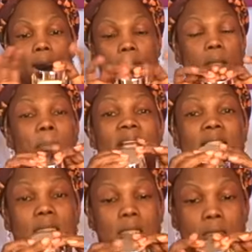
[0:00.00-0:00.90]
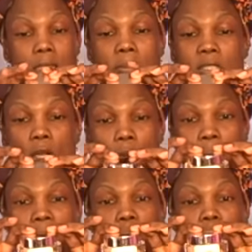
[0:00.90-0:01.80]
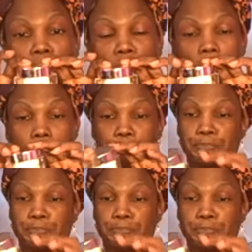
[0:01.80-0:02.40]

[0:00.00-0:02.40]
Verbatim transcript: the business. Let me turn around to the front.